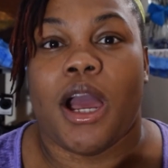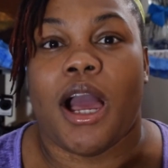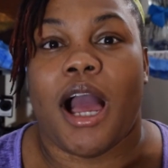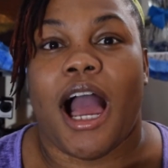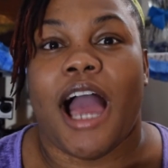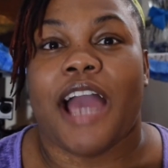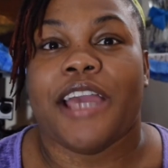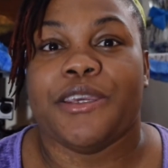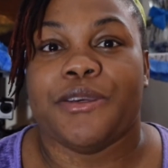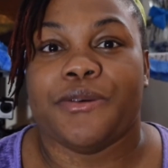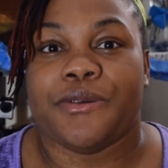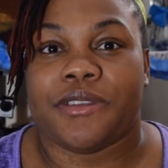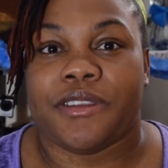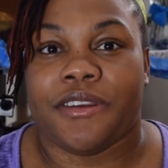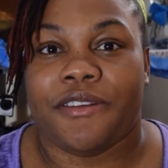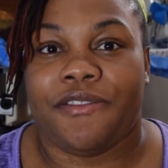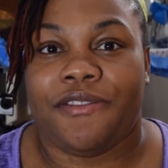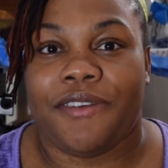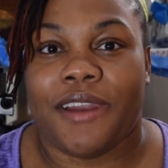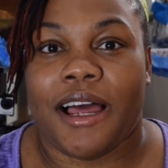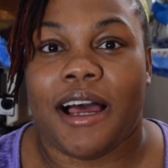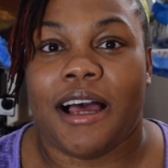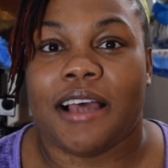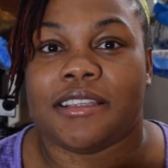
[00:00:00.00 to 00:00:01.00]
I use the
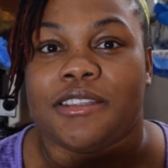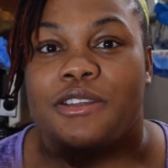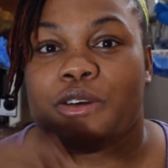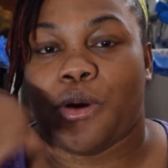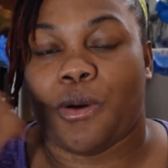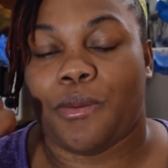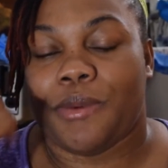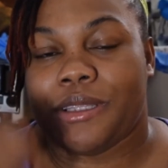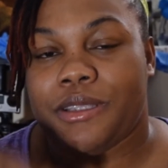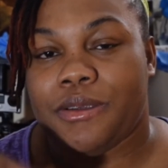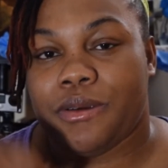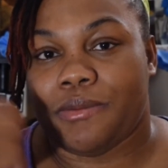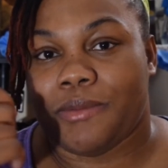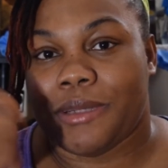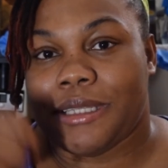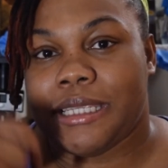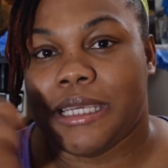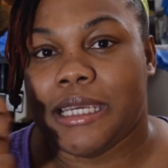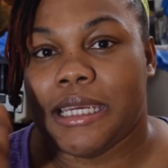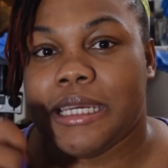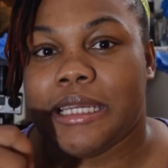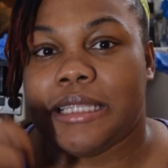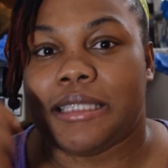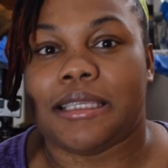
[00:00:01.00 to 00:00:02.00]
floss, go between the
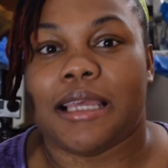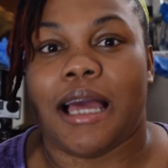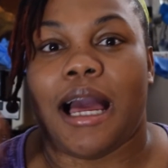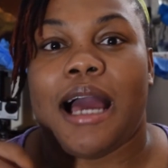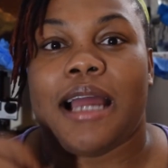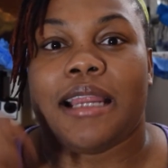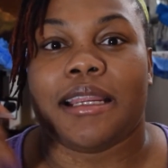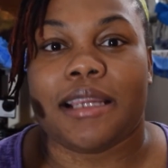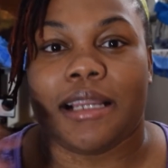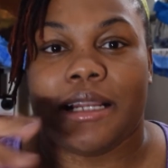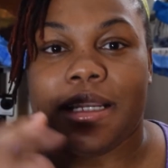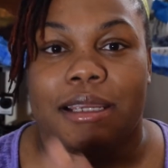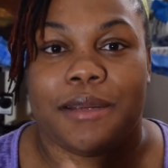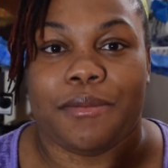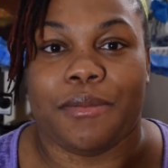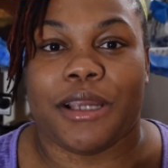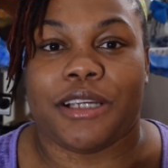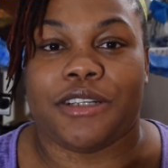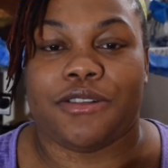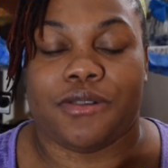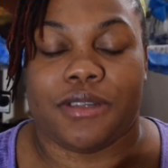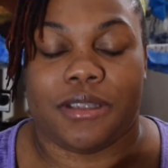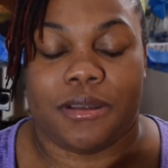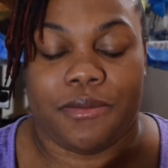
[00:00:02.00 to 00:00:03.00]
teeth and clean, make
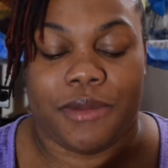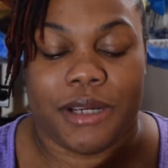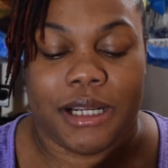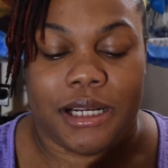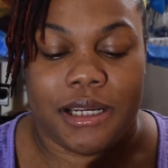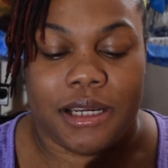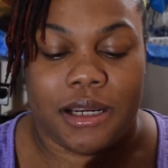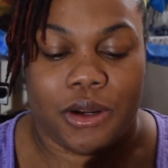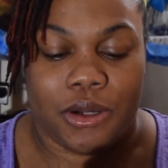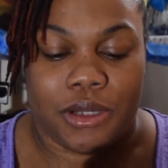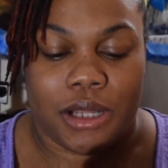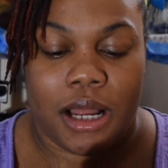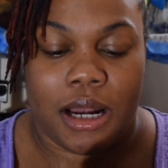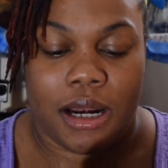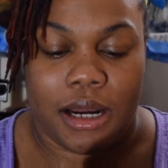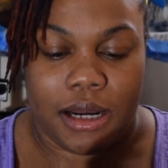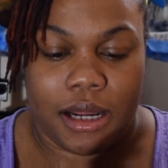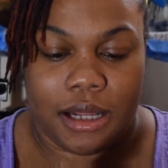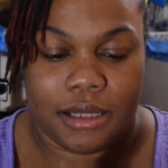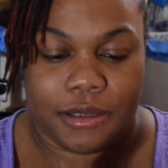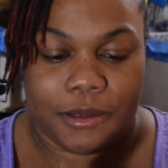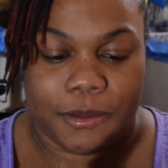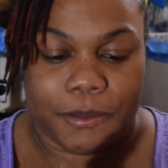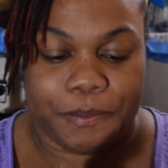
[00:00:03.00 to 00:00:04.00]
sure I clean out all of
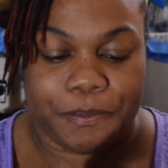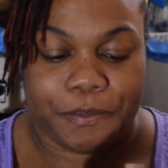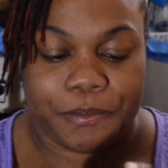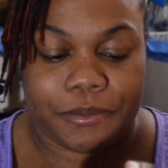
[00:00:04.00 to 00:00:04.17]
that.